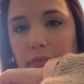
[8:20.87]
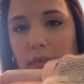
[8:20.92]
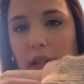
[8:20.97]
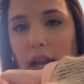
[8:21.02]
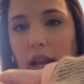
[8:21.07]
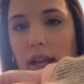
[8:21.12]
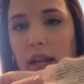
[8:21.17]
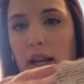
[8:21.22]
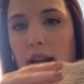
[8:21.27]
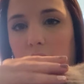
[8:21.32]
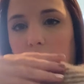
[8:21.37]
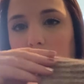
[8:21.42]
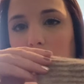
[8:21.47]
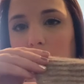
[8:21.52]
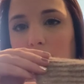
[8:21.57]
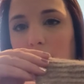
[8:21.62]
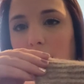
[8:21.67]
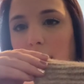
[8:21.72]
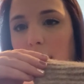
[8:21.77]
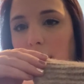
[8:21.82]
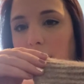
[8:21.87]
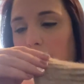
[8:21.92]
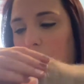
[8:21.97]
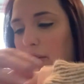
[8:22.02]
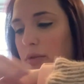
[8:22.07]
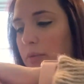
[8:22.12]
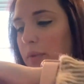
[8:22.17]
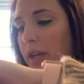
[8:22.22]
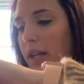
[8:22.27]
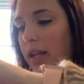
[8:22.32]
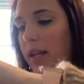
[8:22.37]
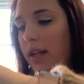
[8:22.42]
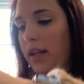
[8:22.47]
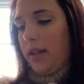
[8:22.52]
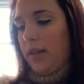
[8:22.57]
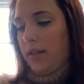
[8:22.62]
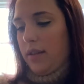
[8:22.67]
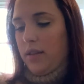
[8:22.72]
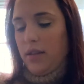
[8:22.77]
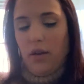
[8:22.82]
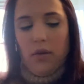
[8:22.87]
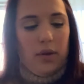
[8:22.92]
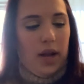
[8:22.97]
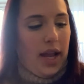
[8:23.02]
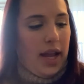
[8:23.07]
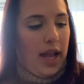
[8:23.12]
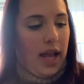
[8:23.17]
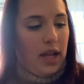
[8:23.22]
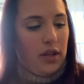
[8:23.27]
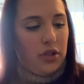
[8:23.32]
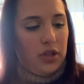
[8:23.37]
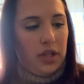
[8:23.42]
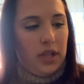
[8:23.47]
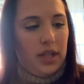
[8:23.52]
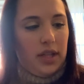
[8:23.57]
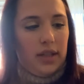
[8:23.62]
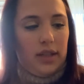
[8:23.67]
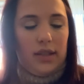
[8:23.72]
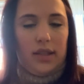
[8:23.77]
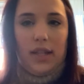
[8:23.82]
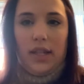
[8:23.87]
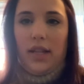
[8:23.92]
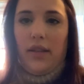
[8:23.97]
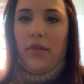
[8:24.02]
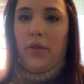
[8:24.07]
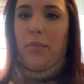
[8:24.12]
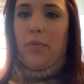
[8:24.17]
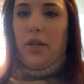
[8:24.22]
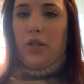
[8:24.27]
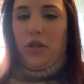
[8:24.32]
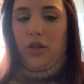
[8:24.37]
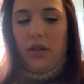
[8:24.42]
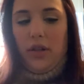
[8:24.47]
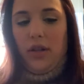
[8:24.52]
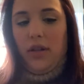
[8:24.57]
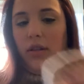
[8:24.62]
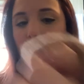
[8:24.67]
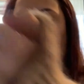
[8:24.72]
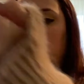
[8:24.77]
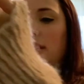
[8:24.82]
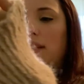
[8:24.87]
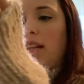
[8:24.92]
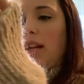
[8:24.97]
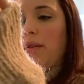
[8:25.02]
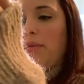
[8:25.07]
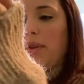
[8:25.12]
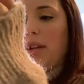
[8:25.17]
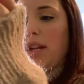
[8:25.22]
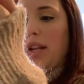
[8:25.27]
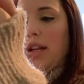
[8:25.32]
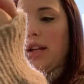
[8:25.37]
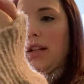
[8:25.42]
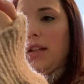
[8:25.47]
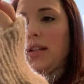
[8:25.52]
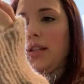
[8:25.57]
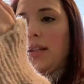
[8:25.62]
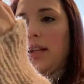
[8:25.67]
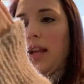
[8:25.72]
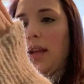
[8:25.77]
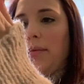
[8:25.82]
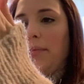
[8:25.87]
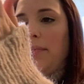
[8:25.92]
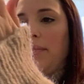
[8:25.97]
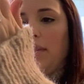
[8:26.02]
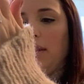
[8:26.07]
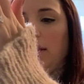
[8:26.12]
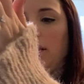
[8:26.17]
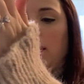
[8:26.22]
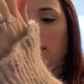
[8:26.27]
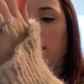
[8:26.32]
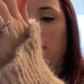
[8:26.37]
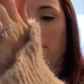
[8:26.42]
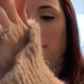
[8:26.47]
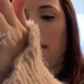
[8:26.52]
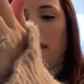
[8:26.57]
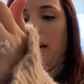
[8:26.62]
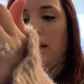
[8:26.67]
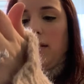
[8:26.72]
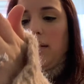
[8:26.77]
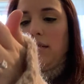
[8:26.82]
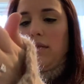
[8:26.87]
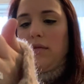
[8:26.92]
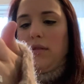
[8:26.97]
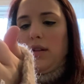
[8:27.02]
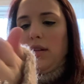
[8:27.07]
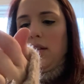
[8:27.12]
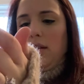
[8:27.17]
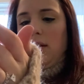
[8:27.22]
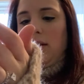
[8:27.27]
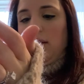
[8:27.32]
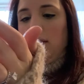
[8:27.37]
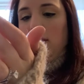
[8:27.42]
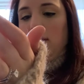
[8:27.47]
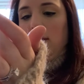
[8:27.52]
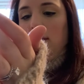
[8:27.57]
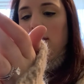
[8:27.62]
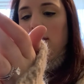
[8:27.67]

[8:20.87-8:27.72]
I cut it and then I had to reknit it. So I actually didn't even measure. Did I reknit it the same? Oh yeah. Well,